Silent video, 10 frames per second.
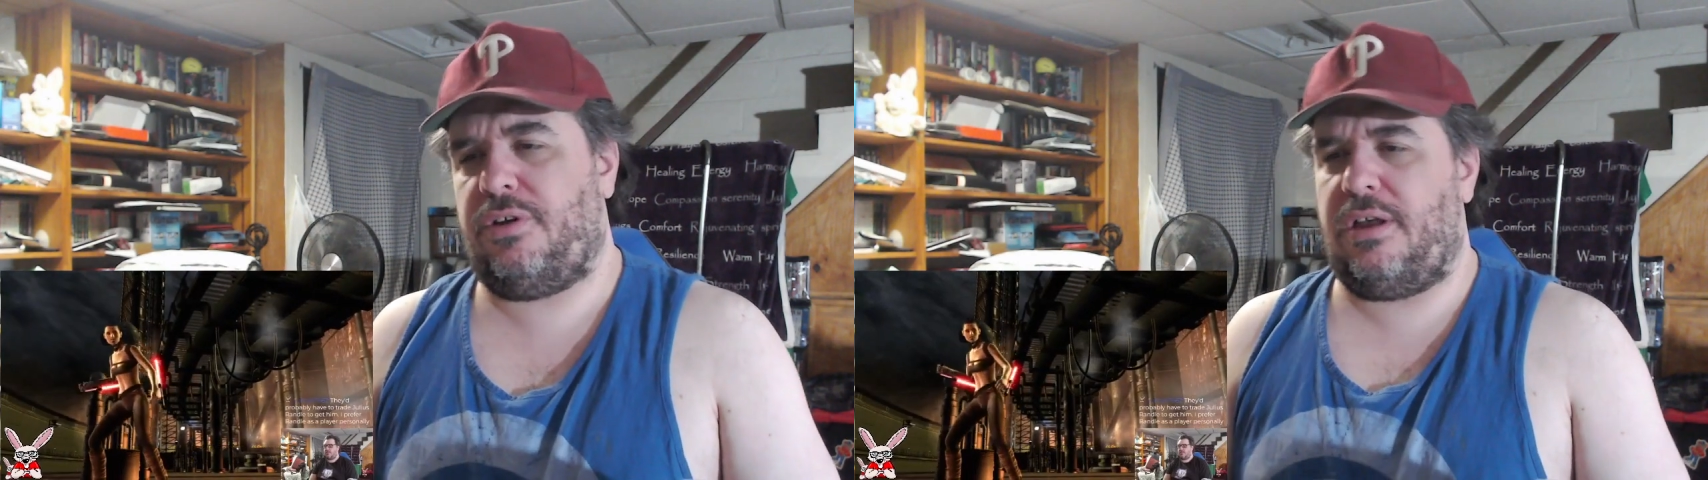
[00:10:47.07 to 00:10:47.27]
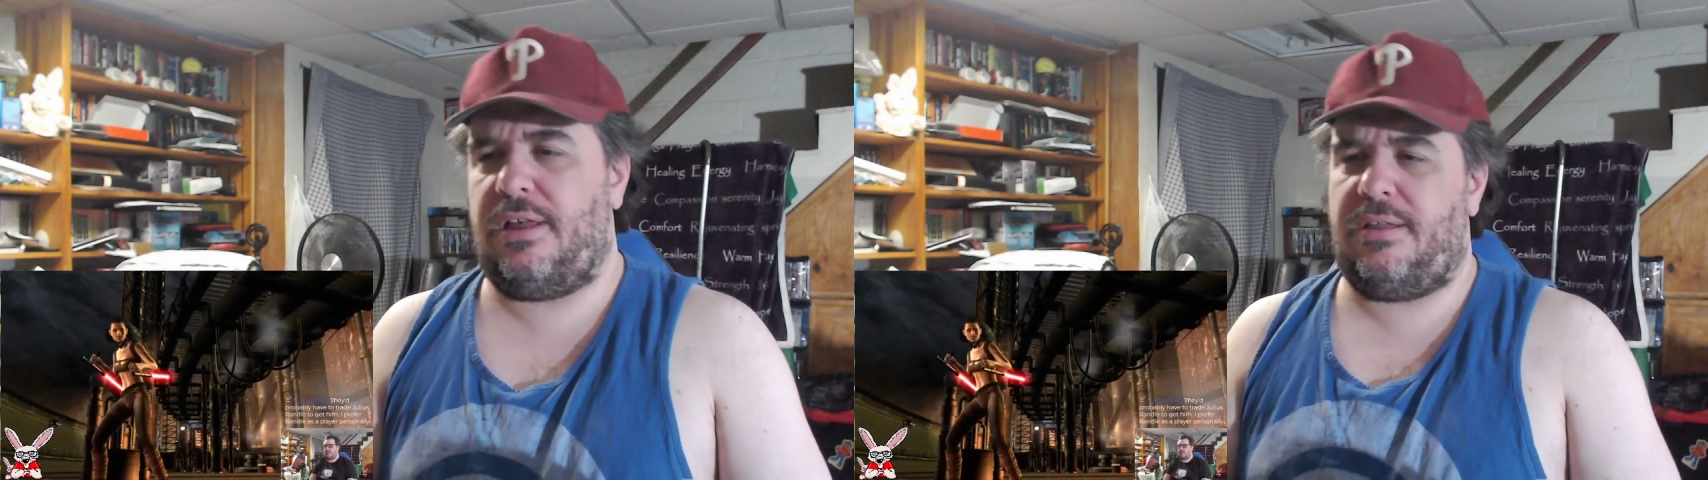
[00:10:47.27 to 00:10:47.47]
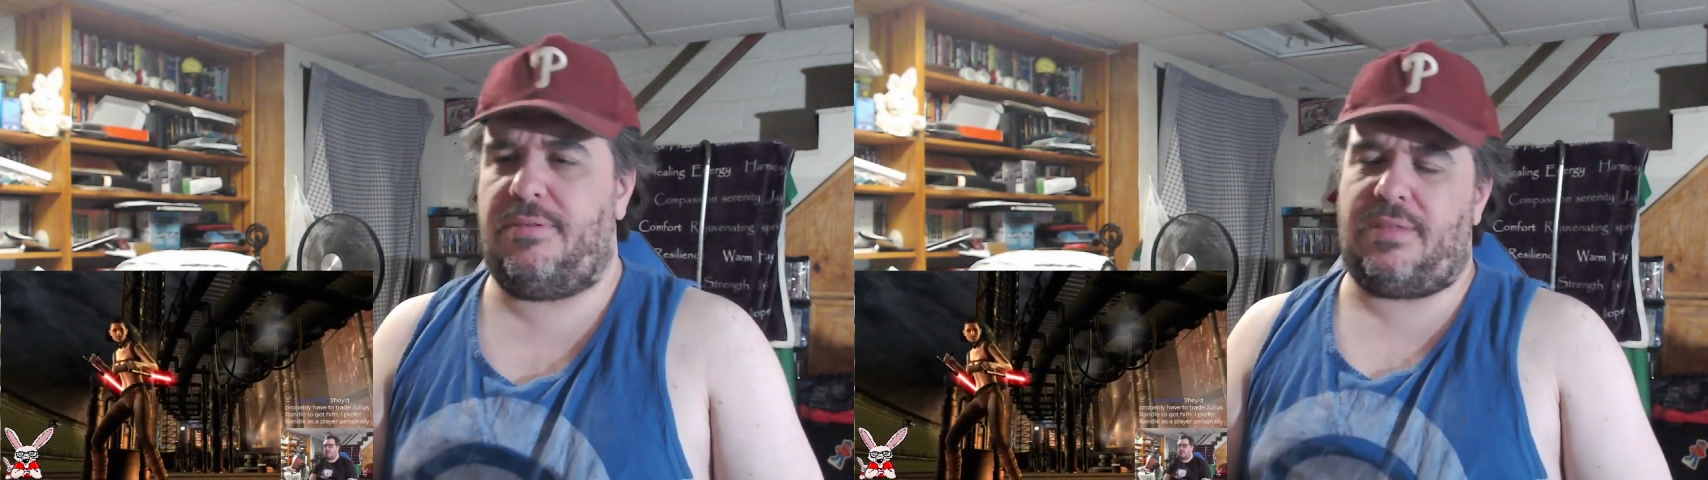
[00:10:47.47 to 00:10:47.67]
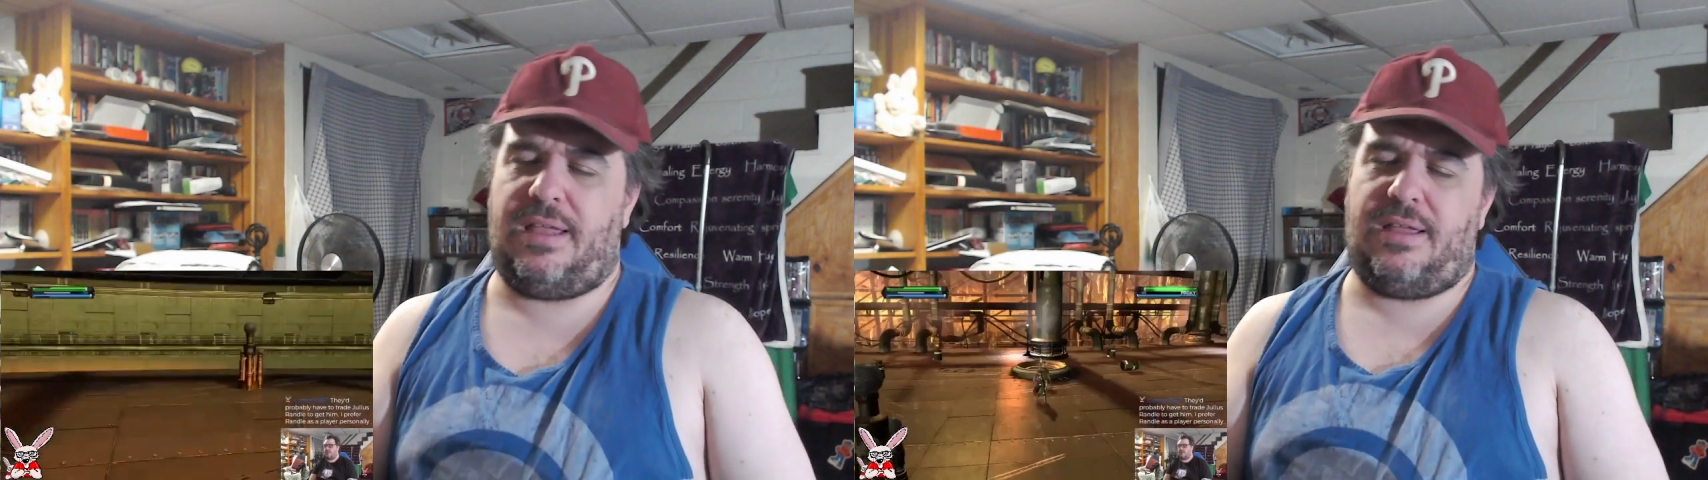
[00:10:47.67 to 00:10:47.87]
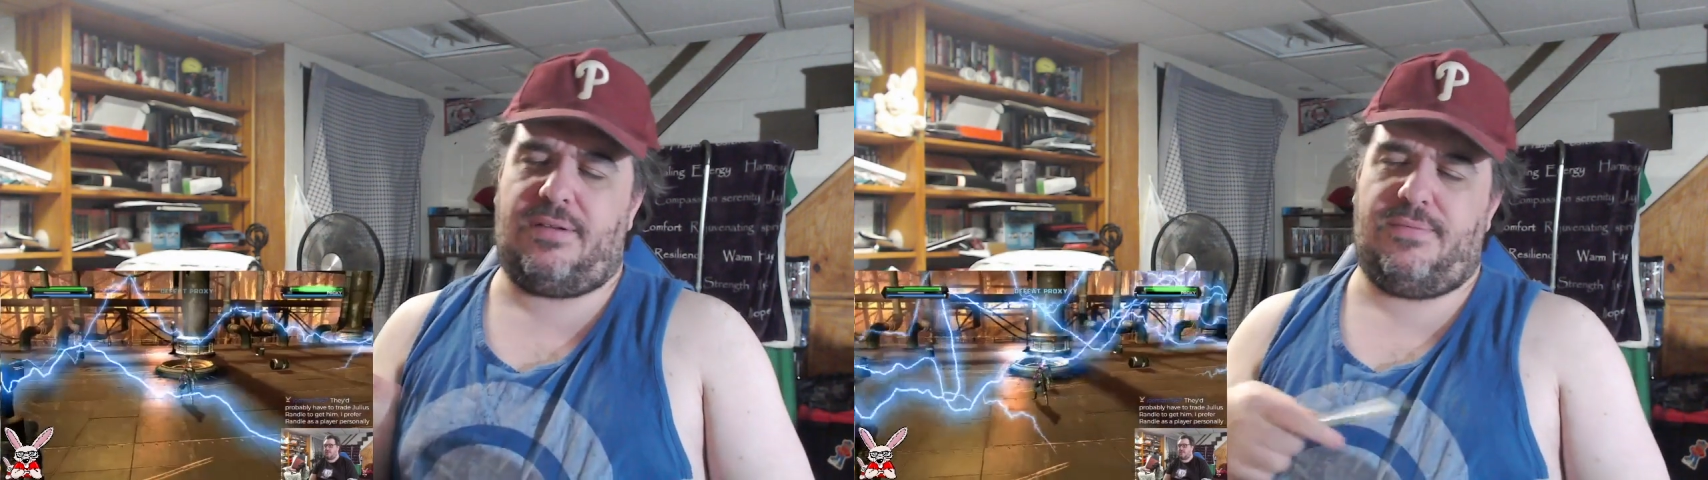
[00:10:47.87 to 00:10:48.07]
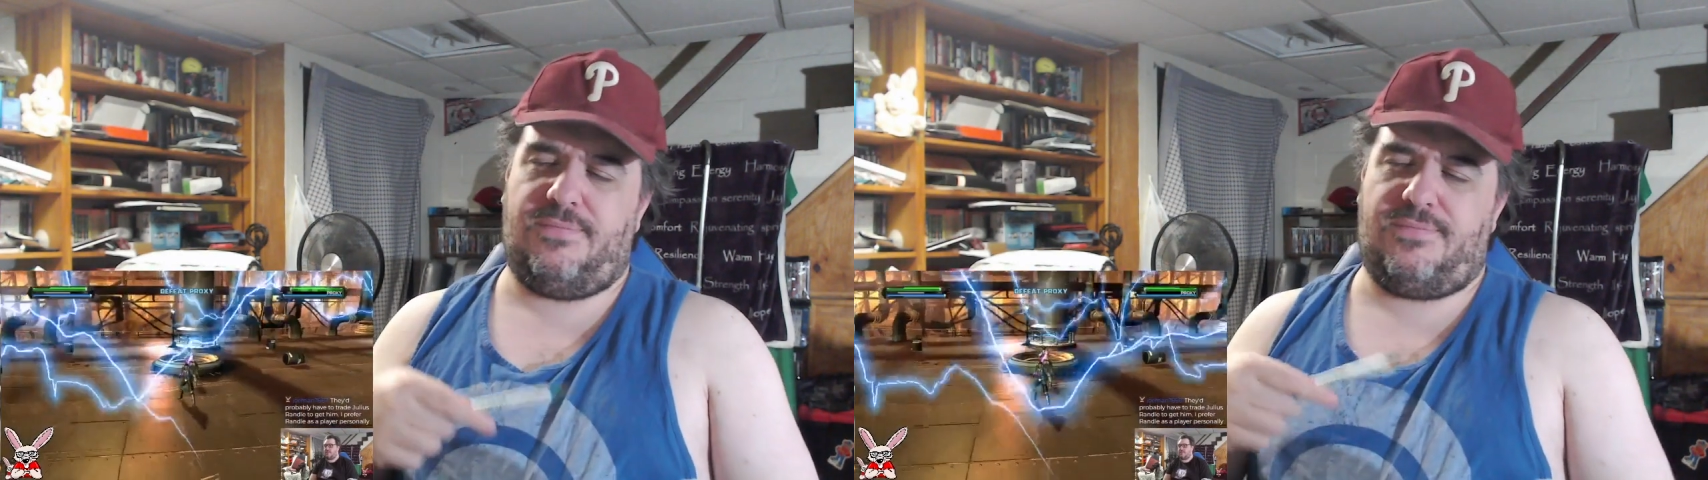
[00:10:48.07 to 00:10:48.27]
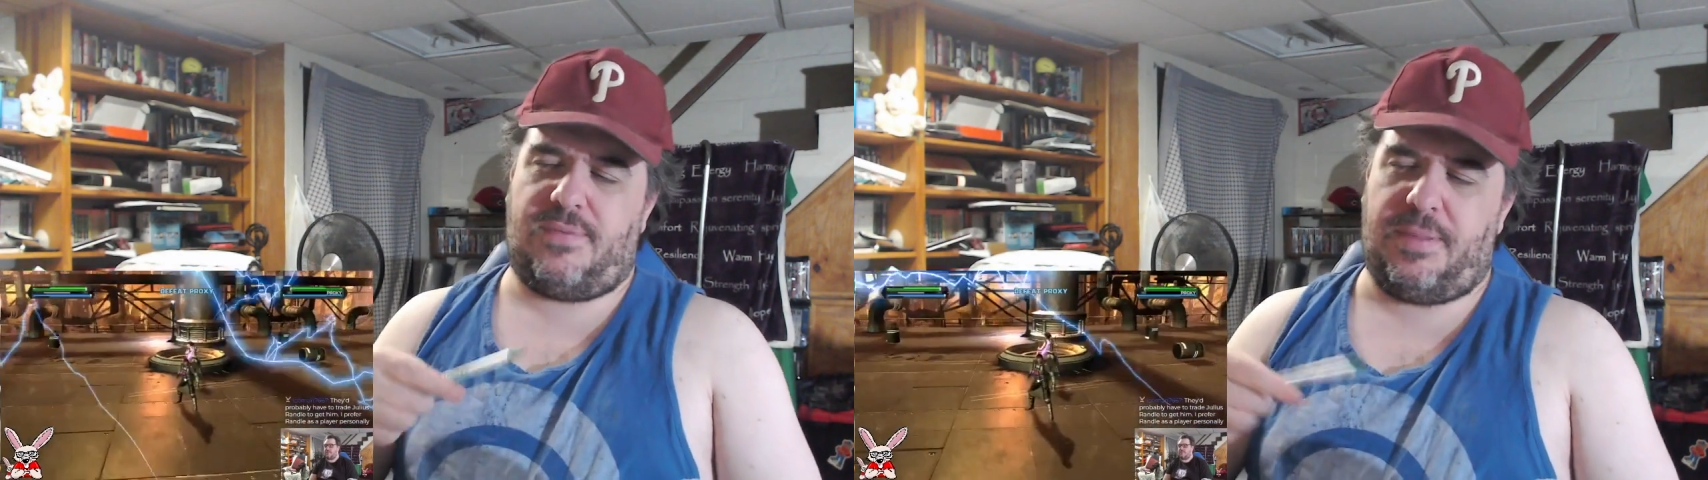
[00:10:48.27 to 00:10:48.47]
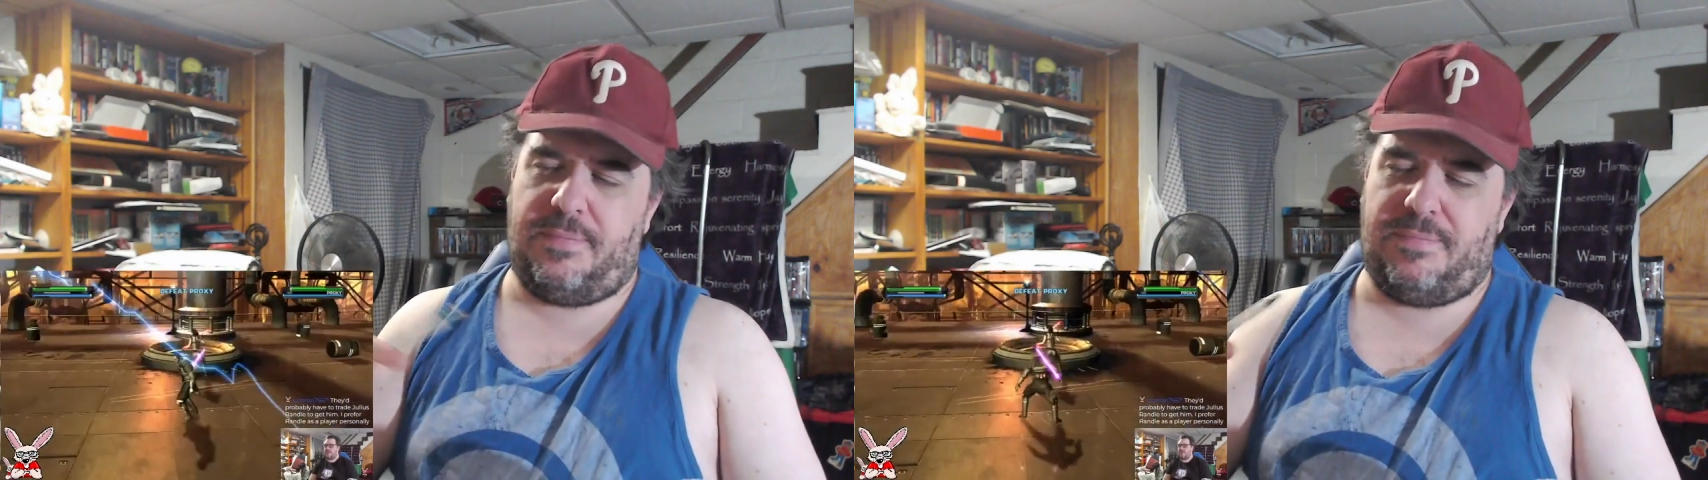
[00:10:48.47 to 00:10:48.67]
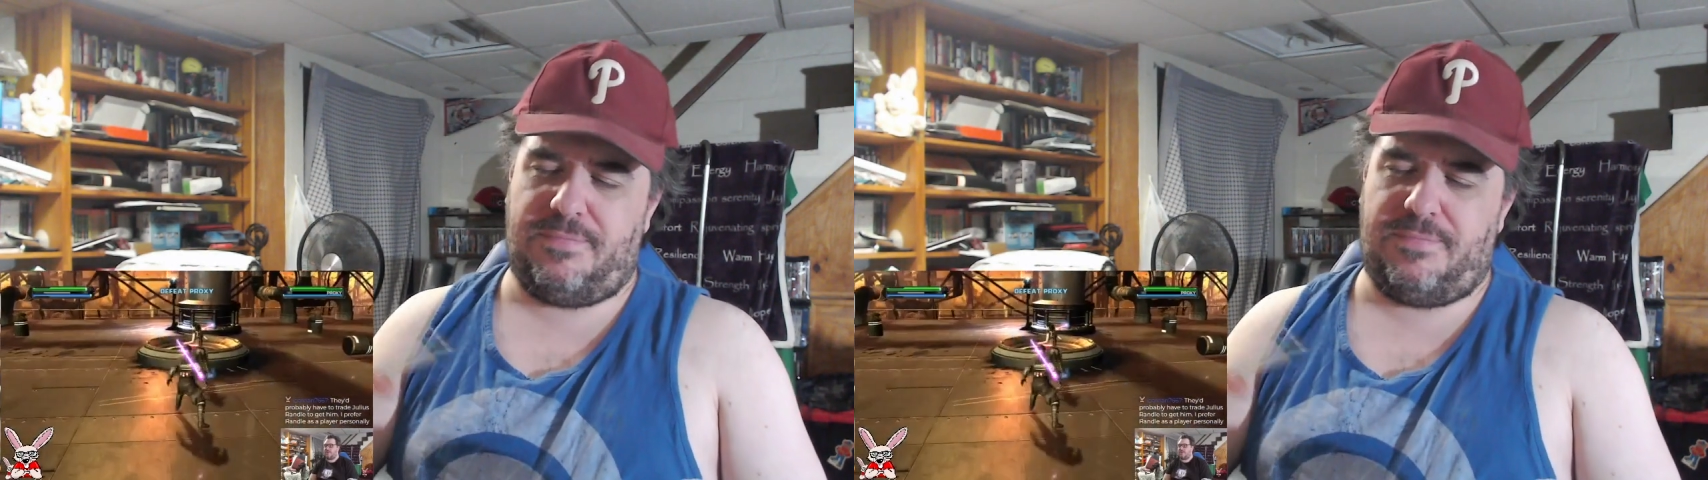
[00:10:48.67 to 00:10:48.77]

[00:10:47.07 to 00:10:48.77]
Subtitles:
Like from the